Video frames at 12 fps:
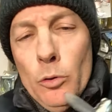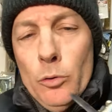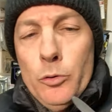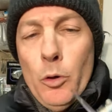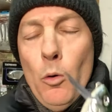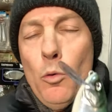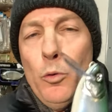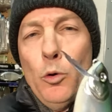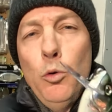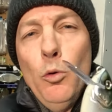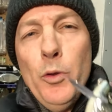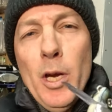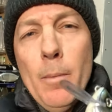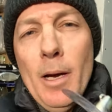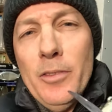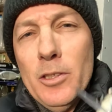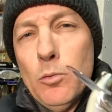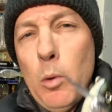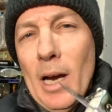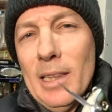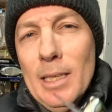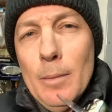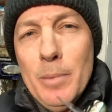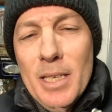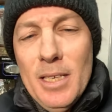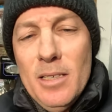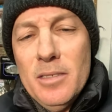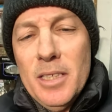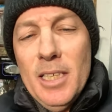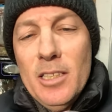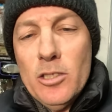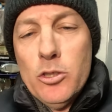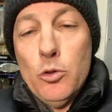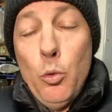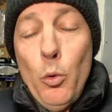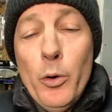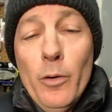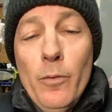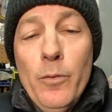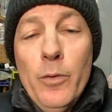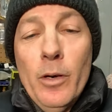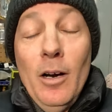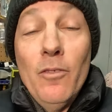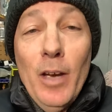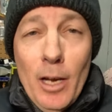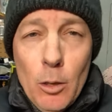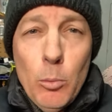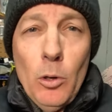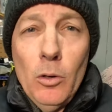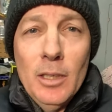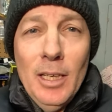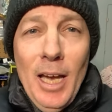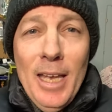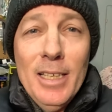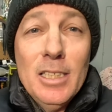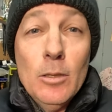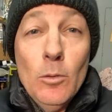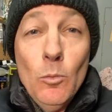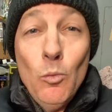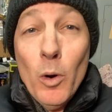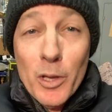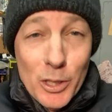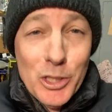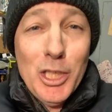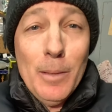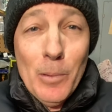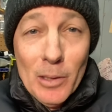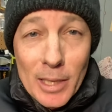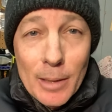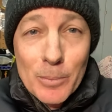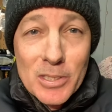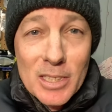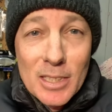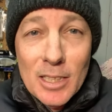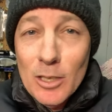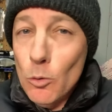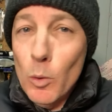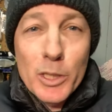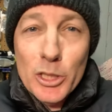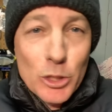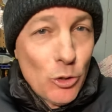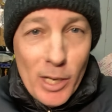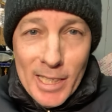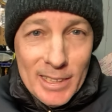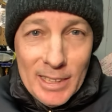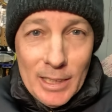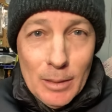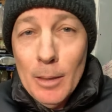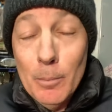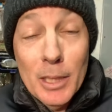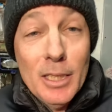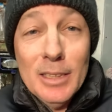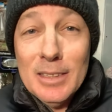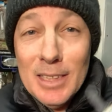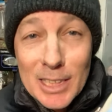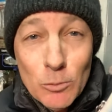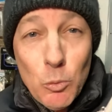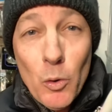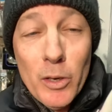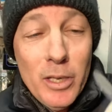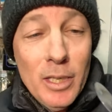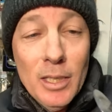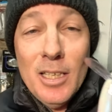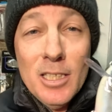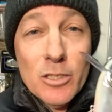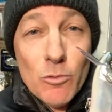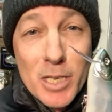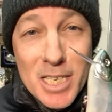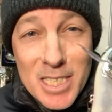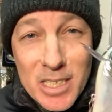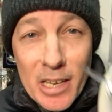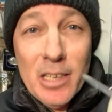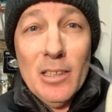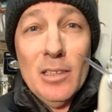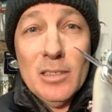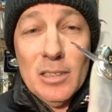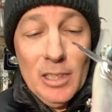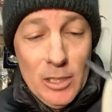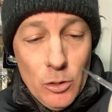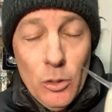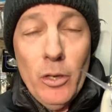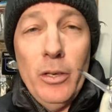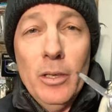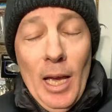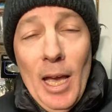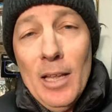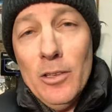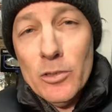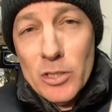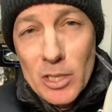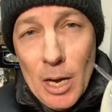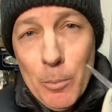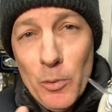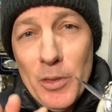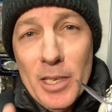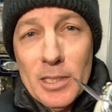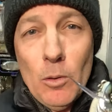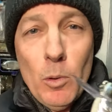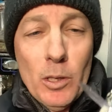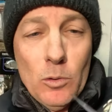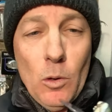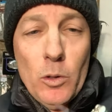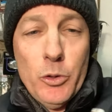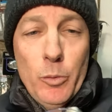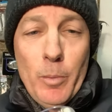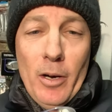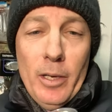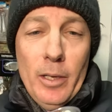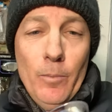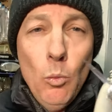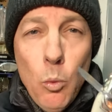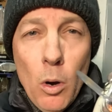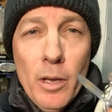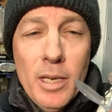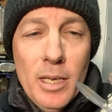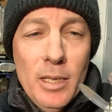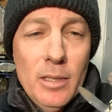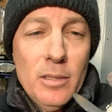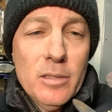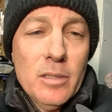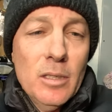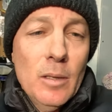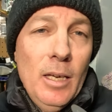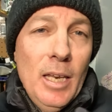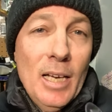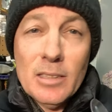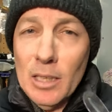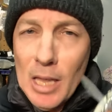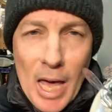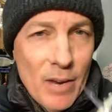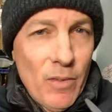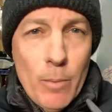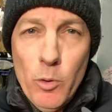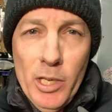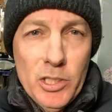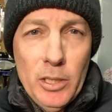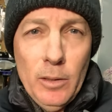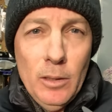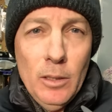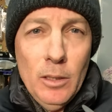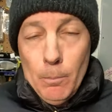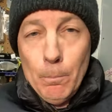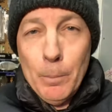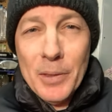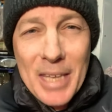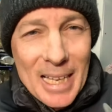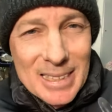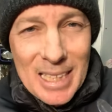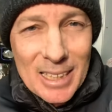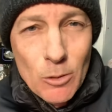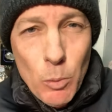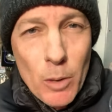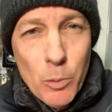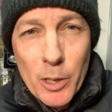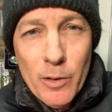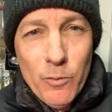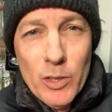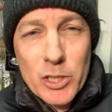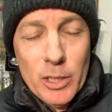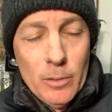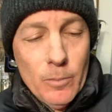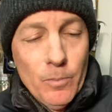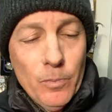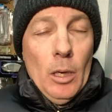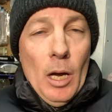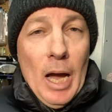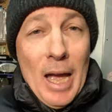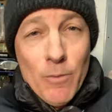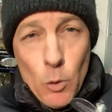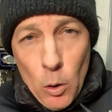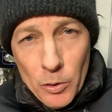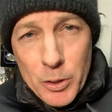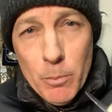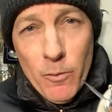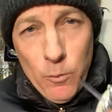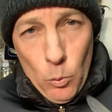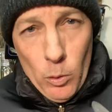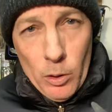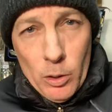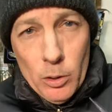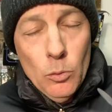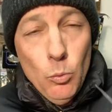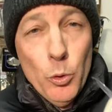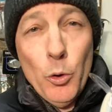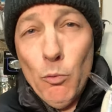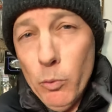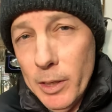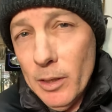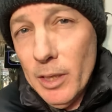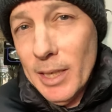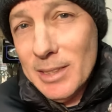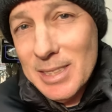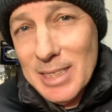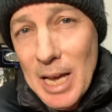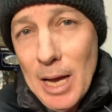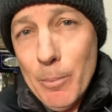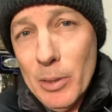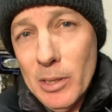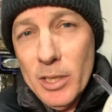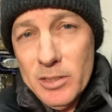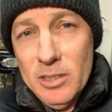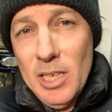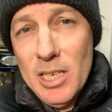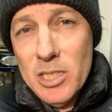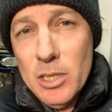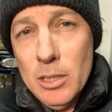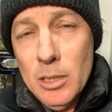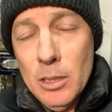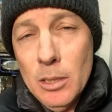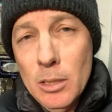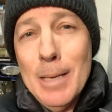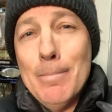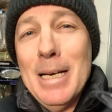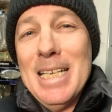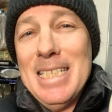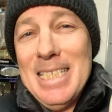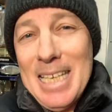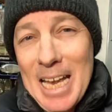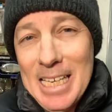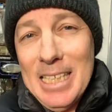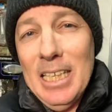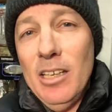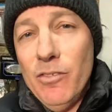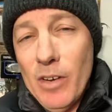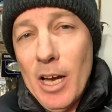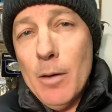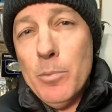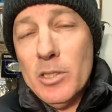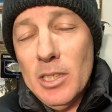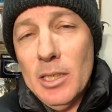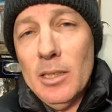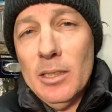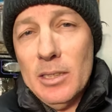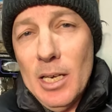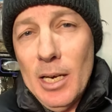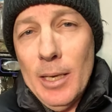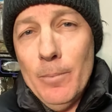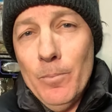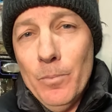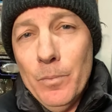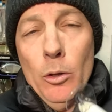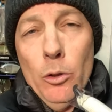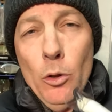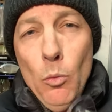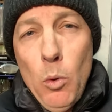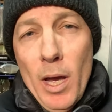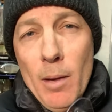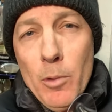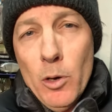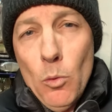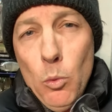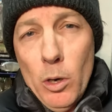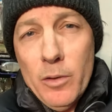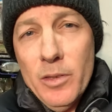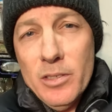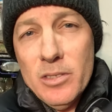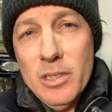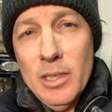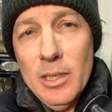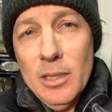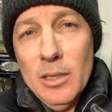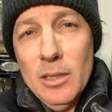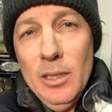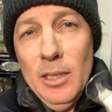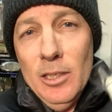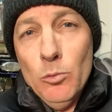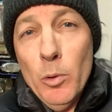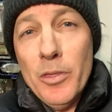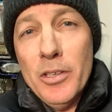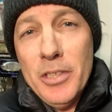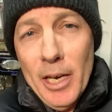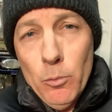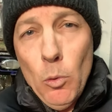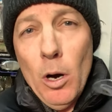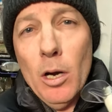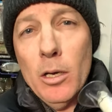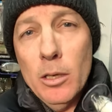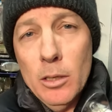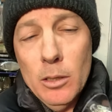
So the cool thing about this wide lip is it's sort of available, and it's one of the cheaper lips, which is crazy because this one is ridiculously good. And there's a couple things I want to talk to you about it. One is it has a lot of vibration, but that's not the way we're going to fish it. I've caught them before with a reel and stop presentation. By 95% of the time, the way I'm going to work this thing is with a dead walk.